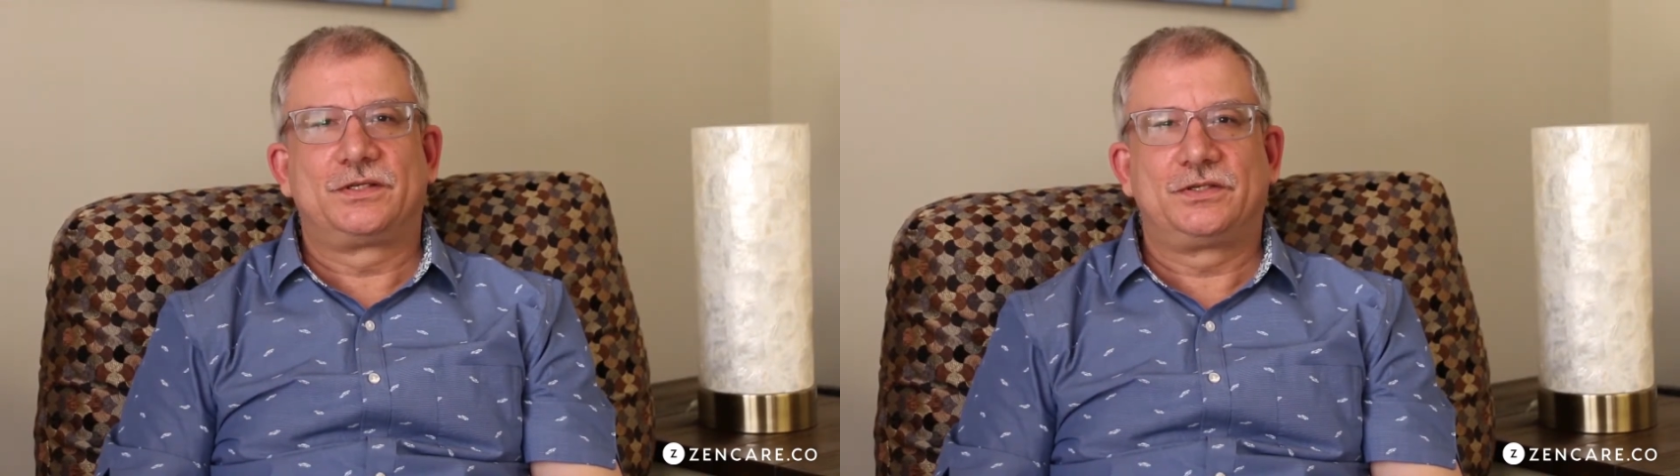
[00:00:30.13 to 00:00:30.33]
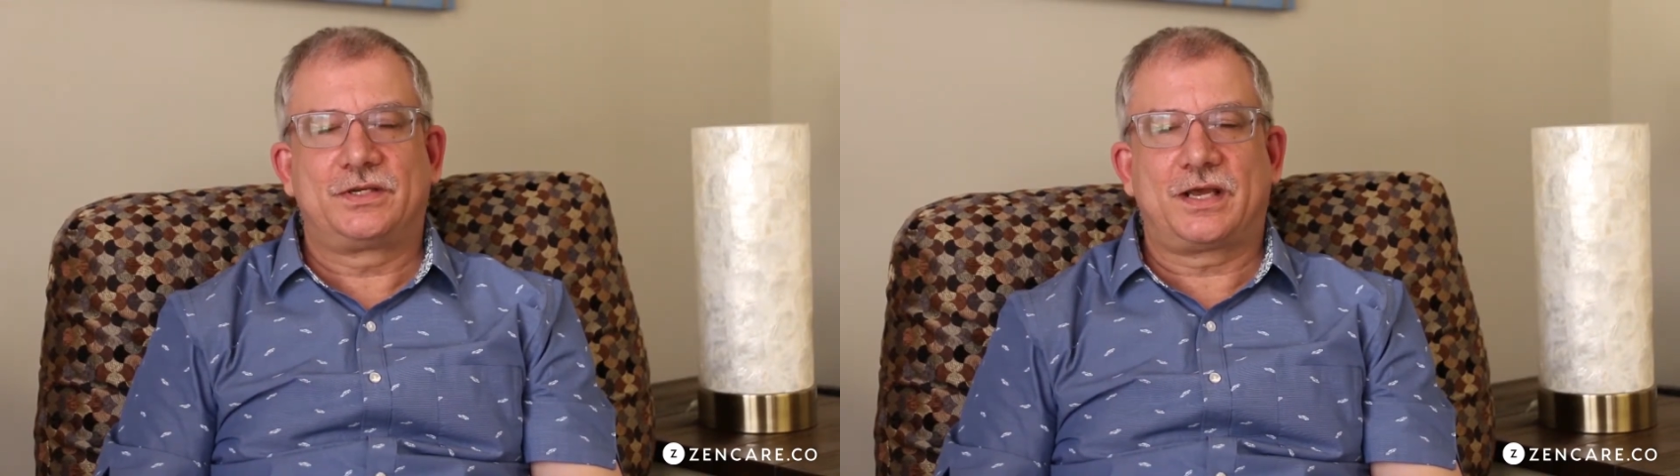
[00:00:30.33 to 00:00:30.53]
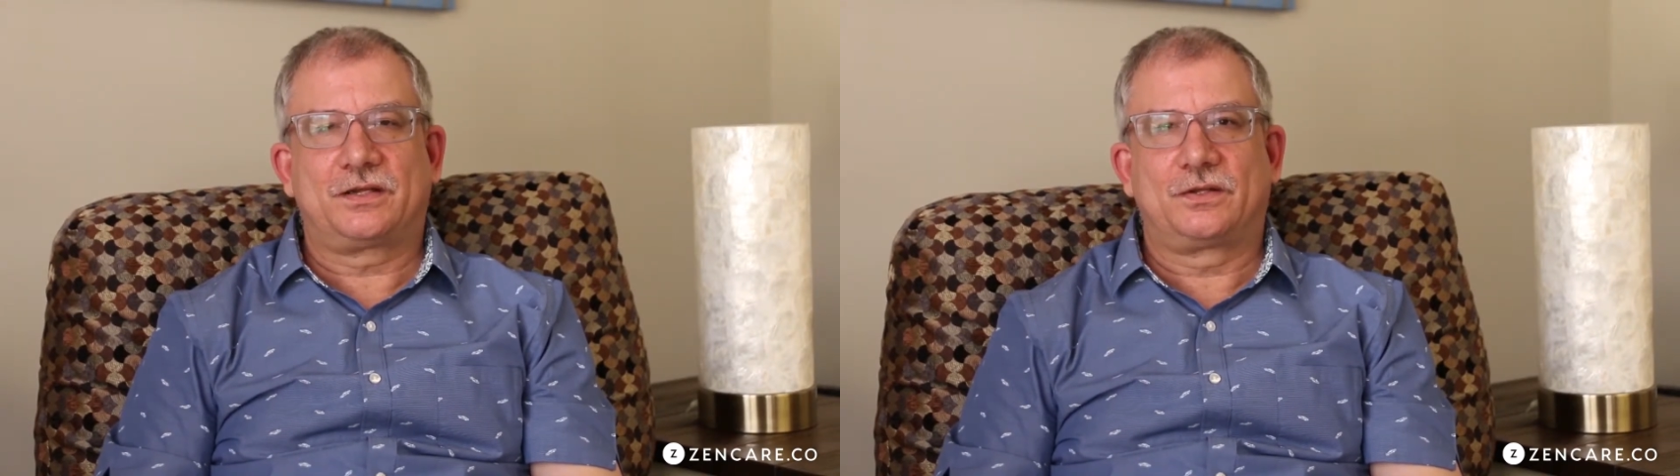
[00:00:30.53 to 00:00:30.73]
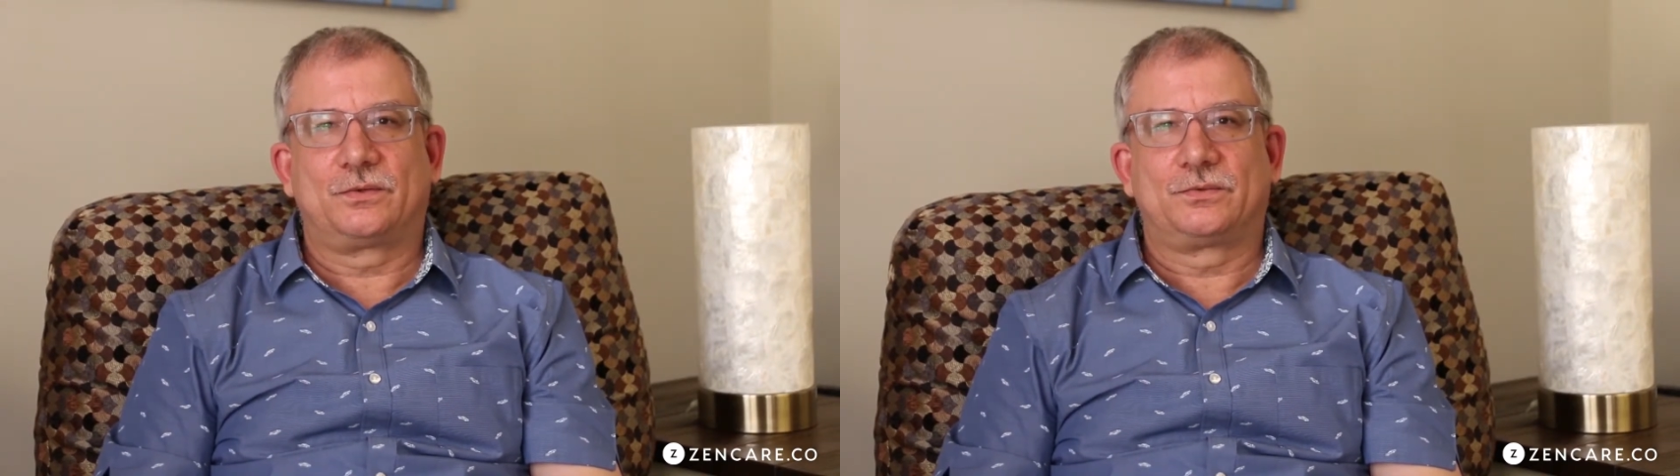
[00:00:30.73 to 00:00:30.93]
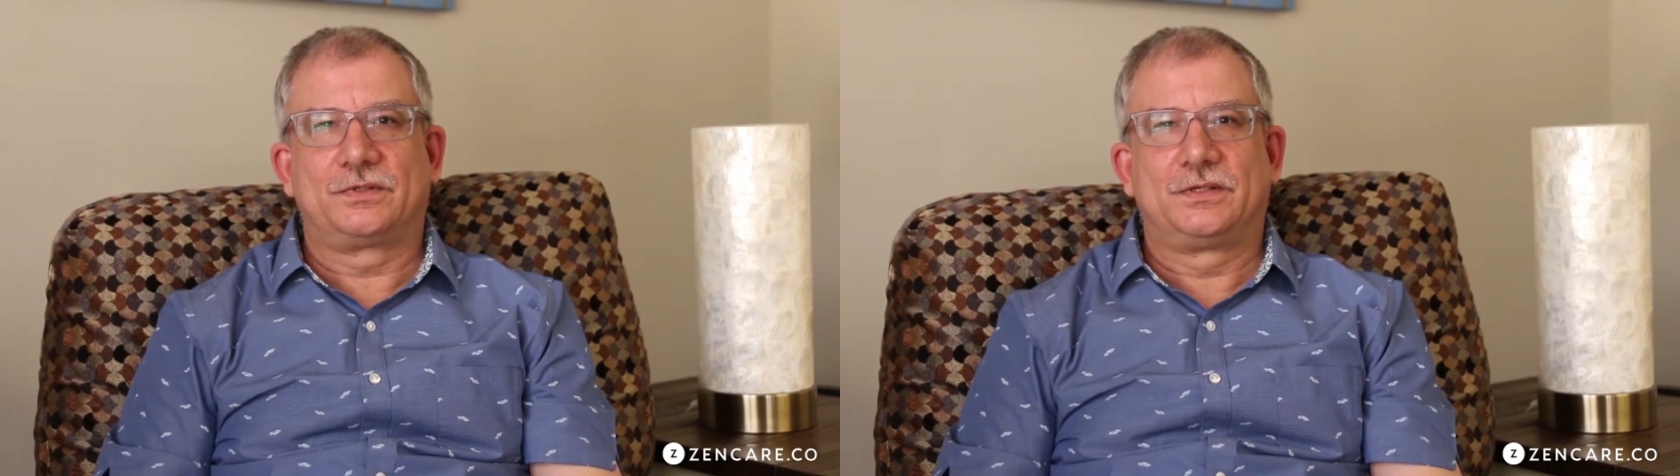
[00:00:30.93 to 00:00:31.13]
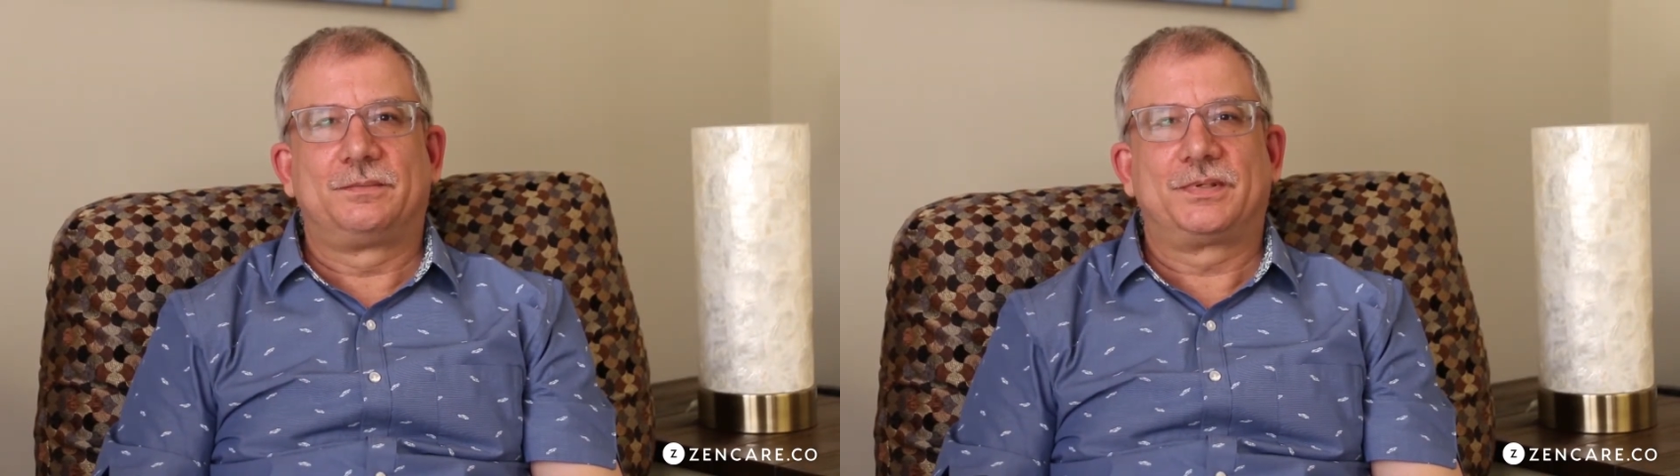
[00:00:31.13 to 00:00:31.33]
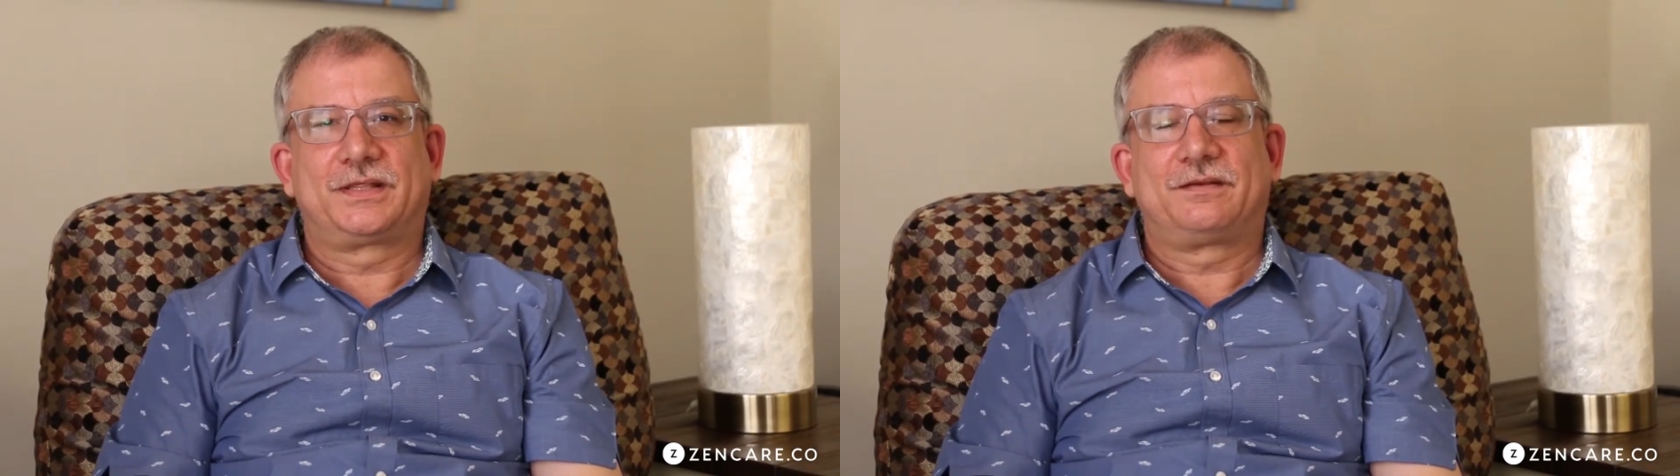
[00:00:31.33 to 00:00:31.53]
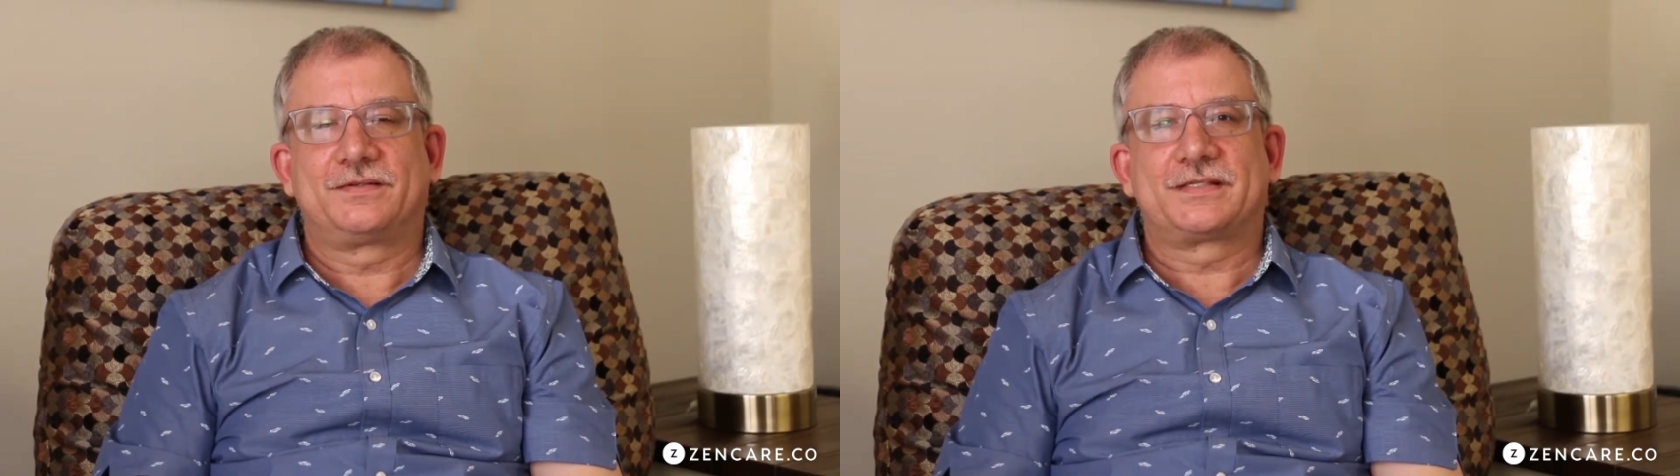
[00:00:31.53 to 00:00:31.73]
you're not alone, but
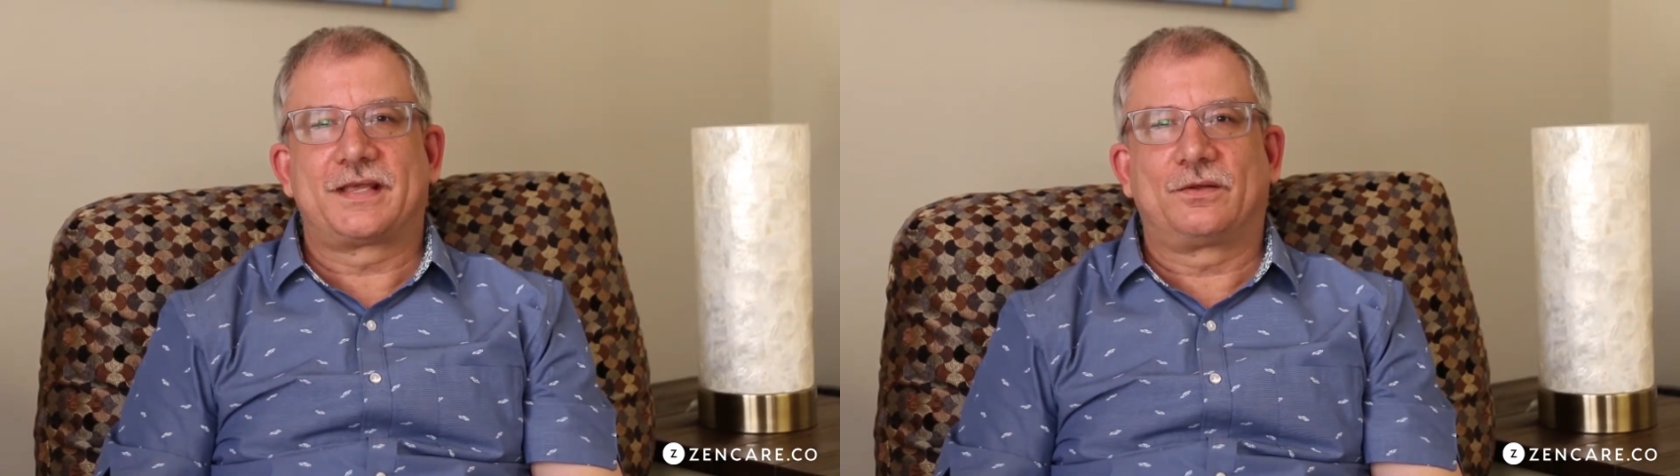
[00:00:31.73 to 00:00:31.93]
there is